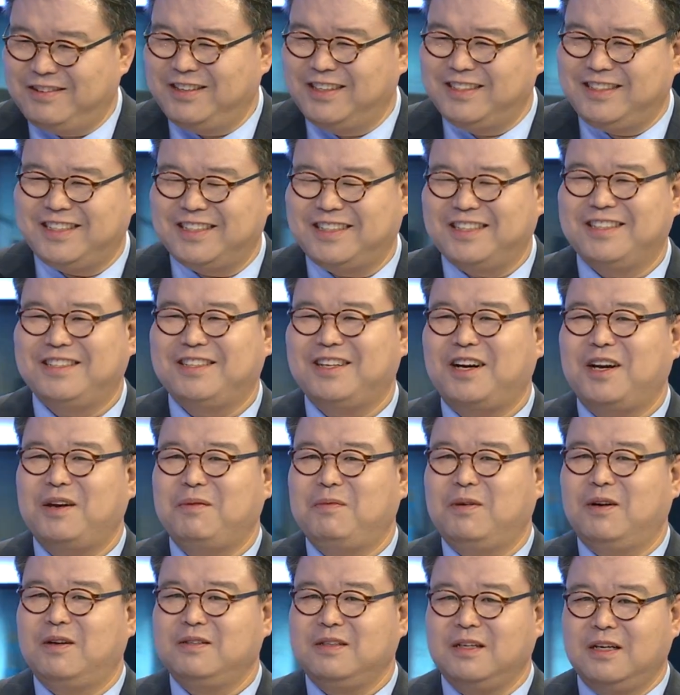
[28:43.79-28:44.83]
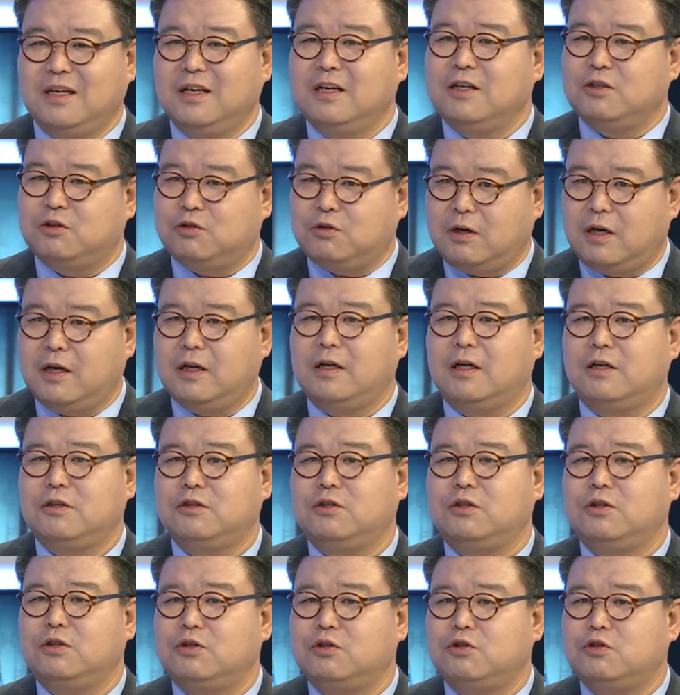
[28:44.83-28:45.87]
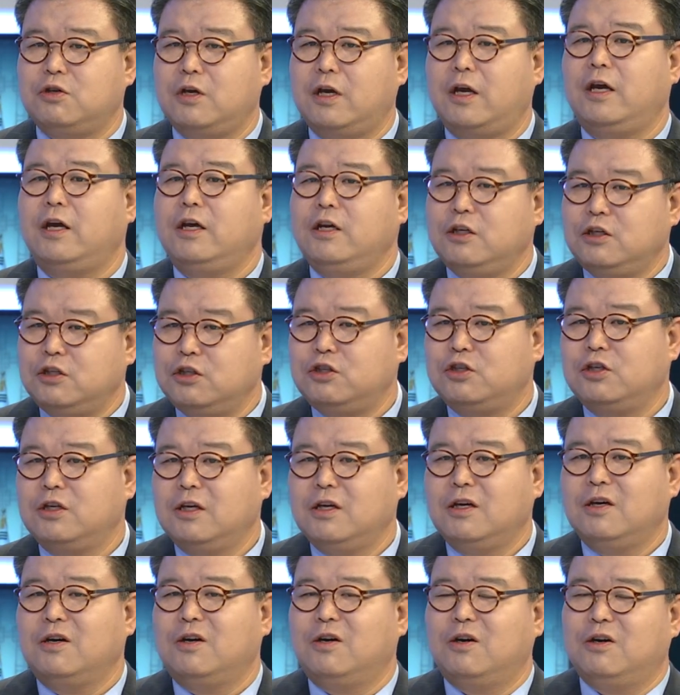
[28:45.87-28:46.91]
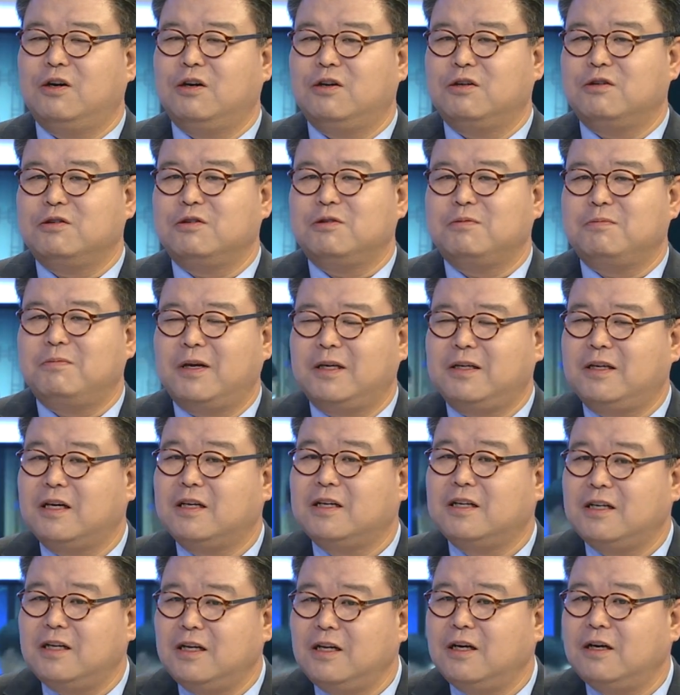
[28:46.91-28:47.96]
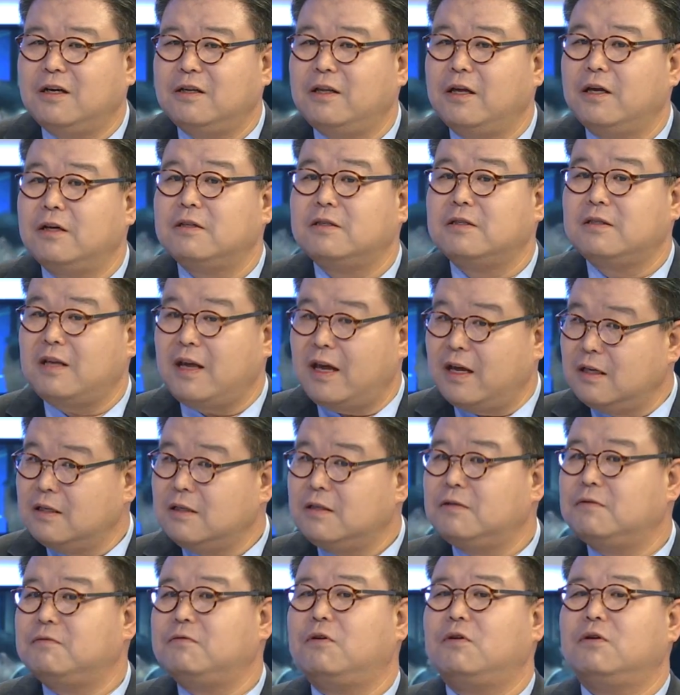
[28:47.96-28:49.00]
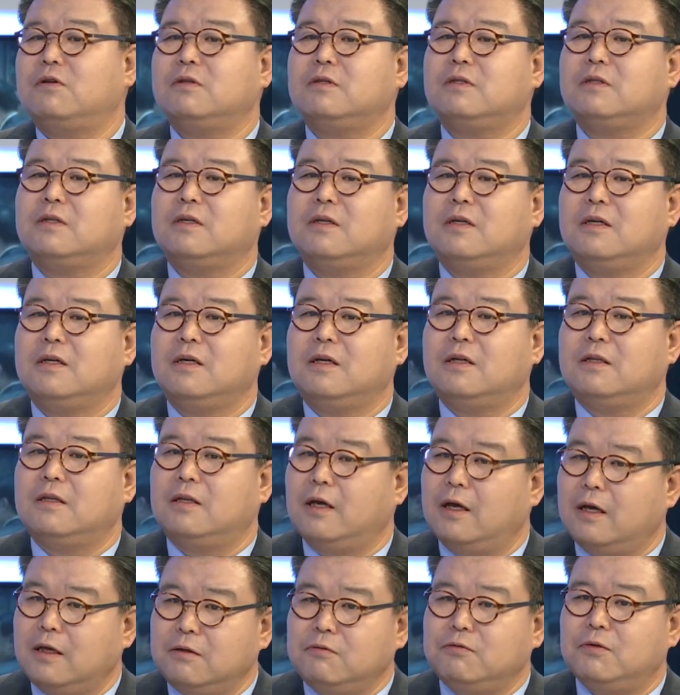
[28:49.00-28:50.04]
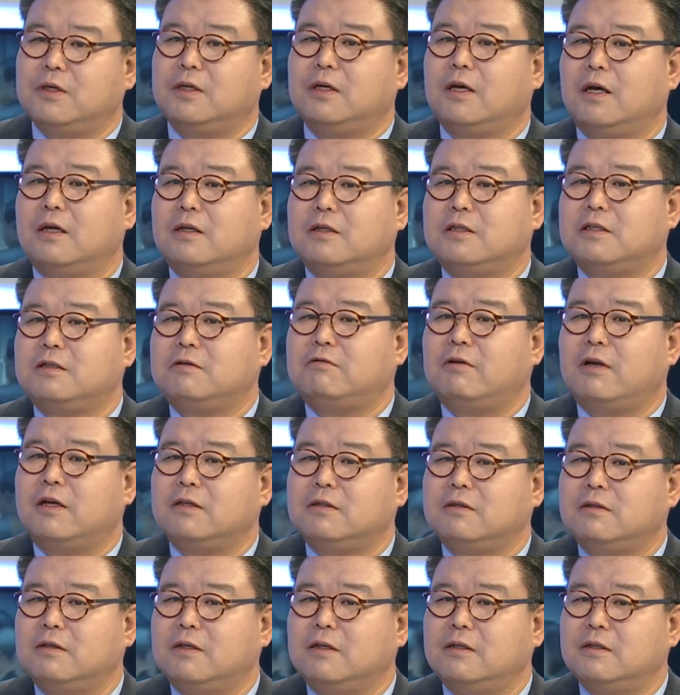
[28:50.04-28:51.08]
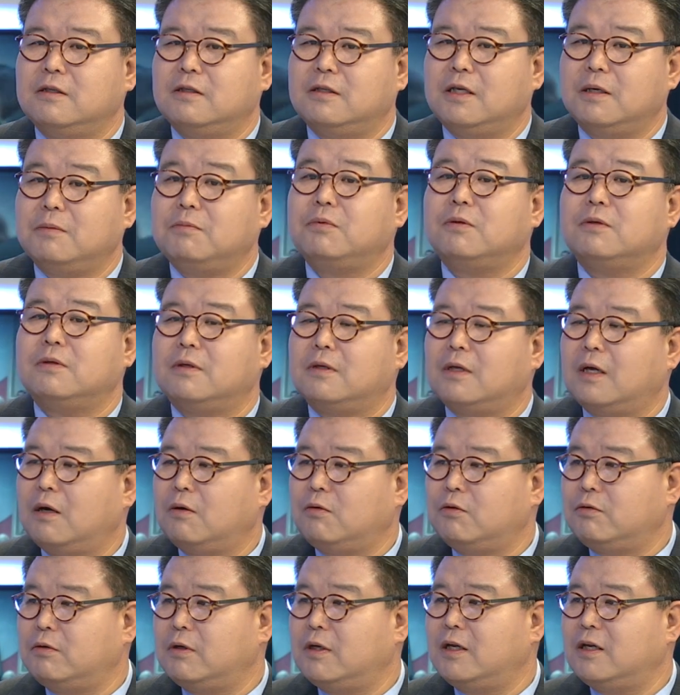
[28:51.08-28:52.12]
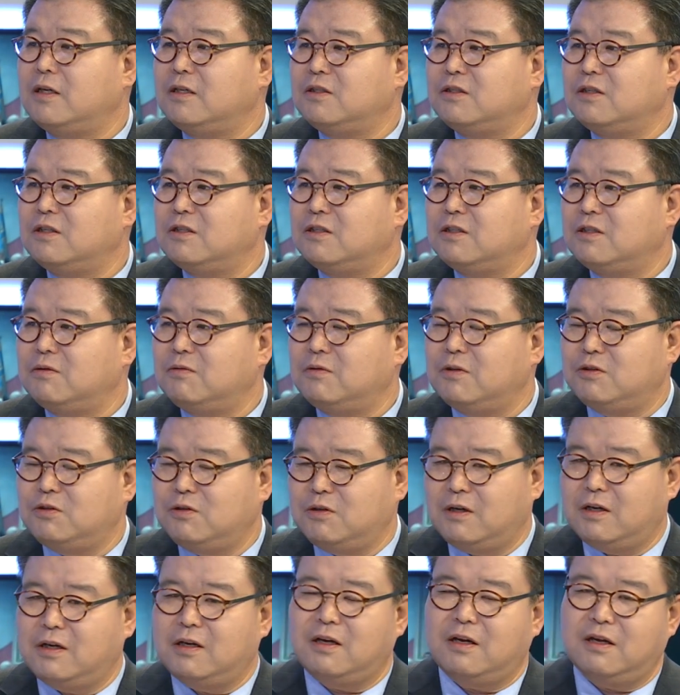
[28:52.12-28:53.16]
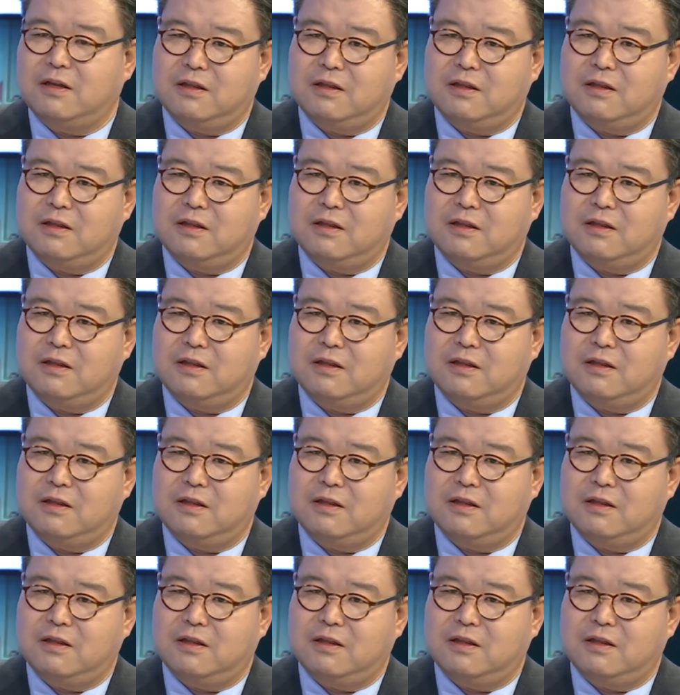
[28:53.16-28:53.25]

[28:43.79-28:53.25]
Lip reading: will take a time, but China should change or make it clear their stance first. Then we can strengthen and deepen our relationship with China, I